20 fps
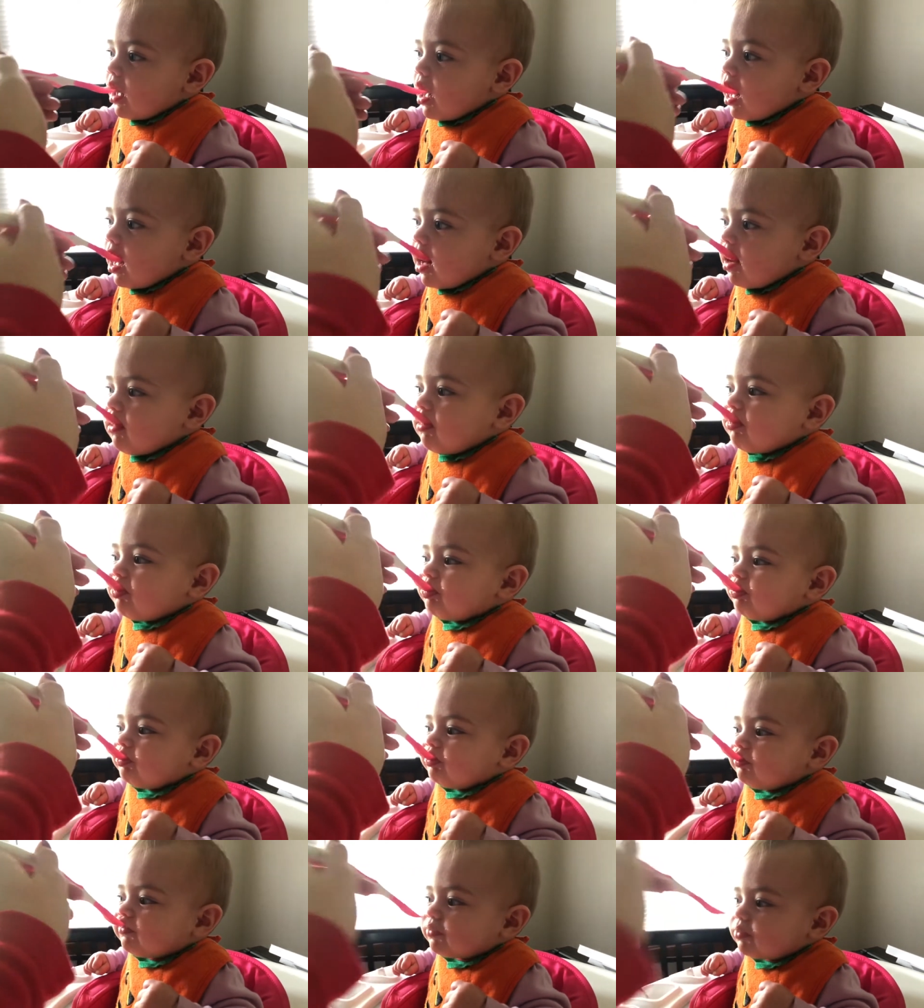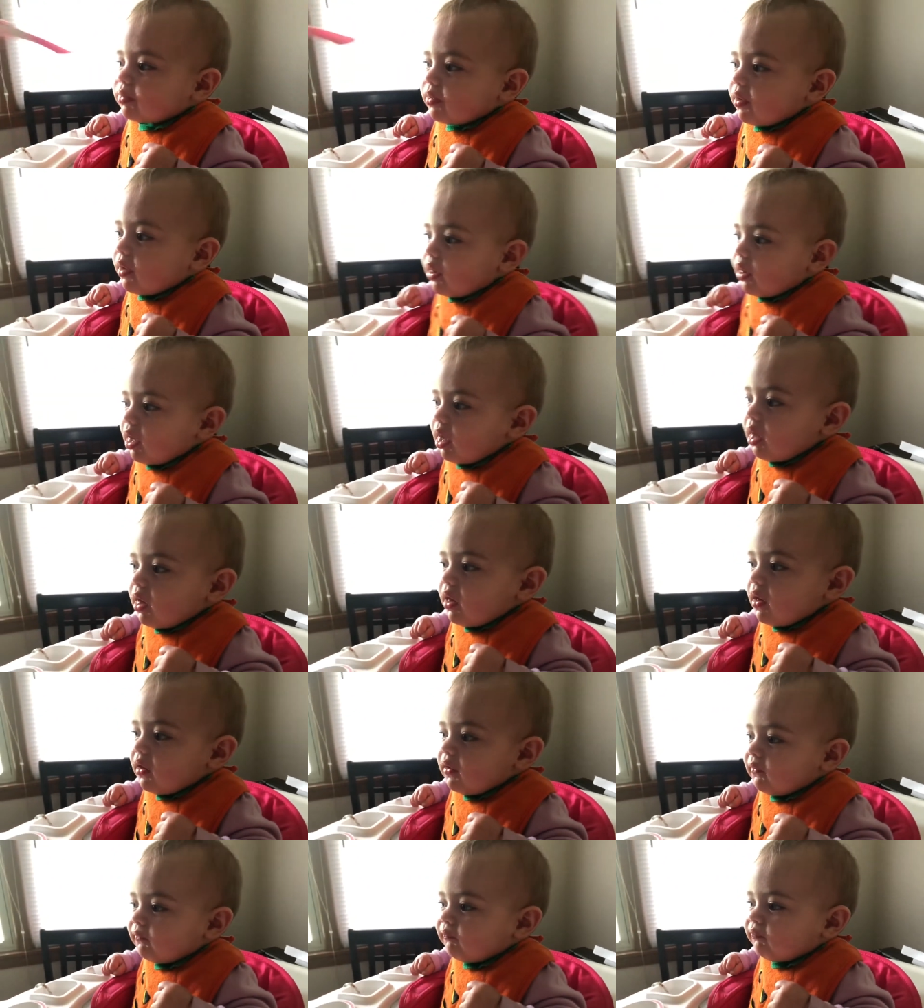to myself when I eat.
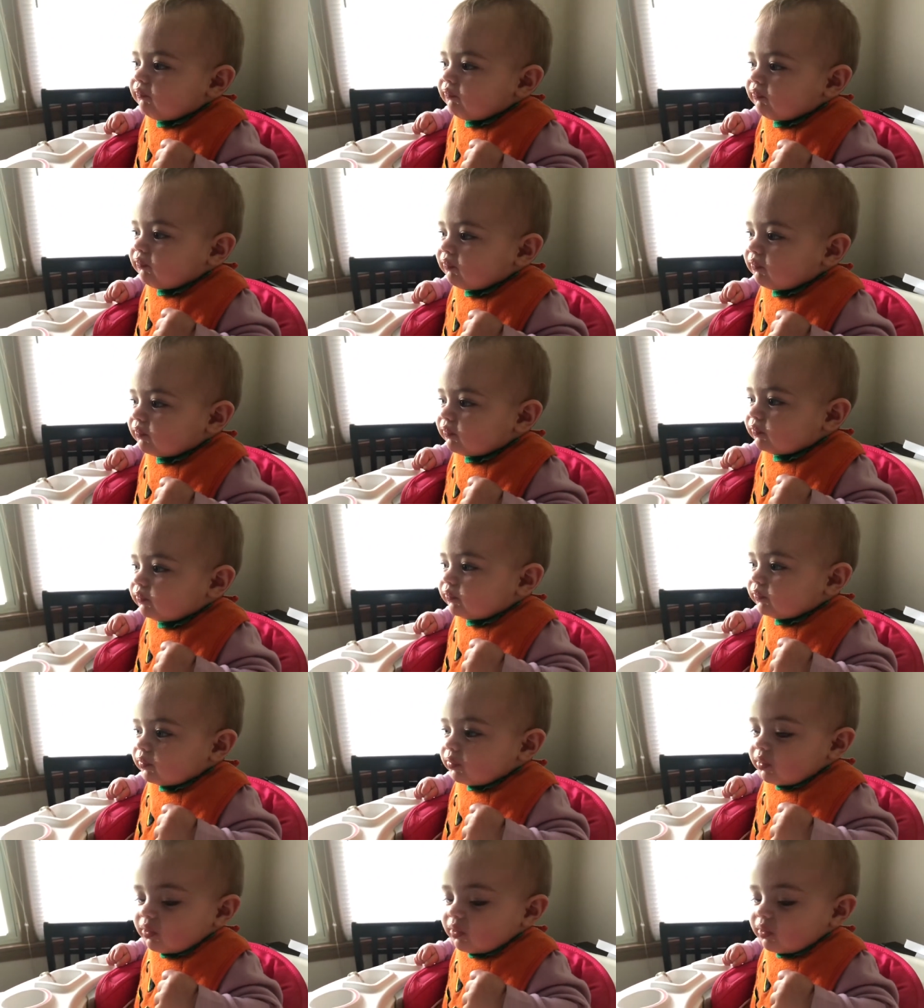I'm sorry, Mama.